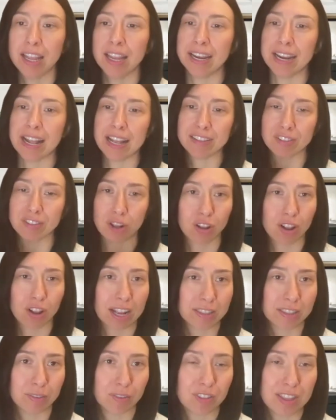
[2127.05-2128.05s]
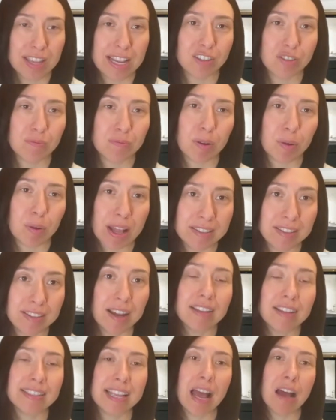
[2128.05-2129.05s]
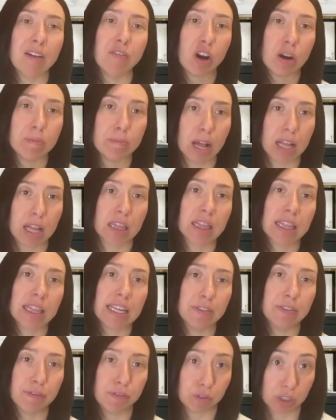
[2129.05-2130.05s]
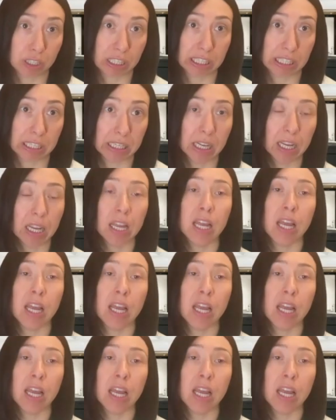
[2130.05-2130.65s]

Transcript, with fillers: It has all kinds of things, but it does have our monthly free